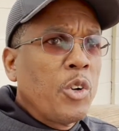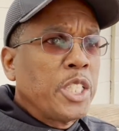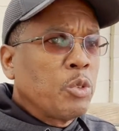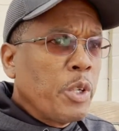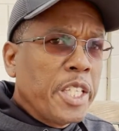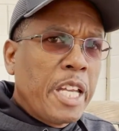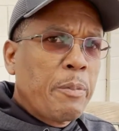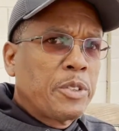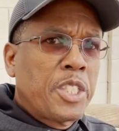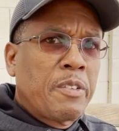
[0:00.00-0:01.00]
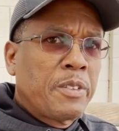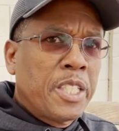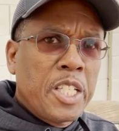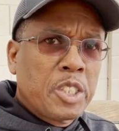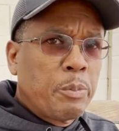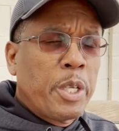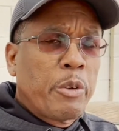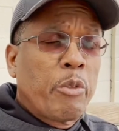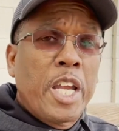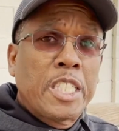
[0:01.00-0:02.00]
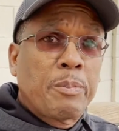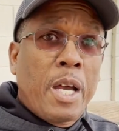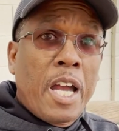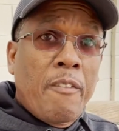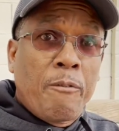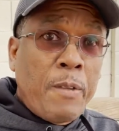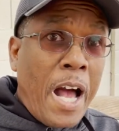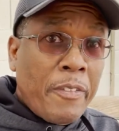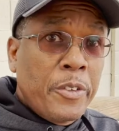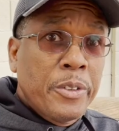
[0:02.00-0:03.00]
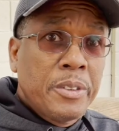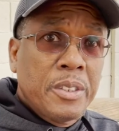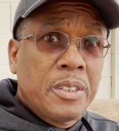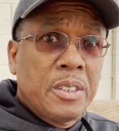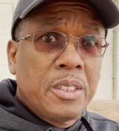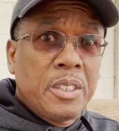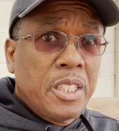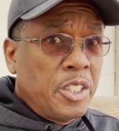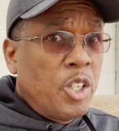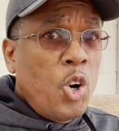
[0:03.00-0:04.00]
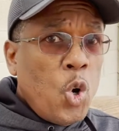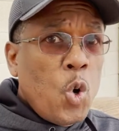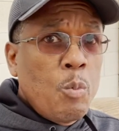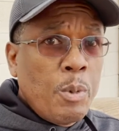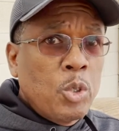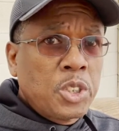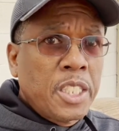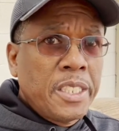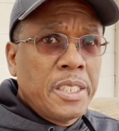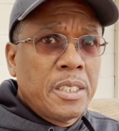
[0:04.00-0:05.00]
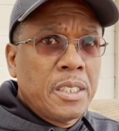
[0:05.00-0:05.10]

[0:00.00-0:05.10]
28% of kids are being raised by a father in the home mostly.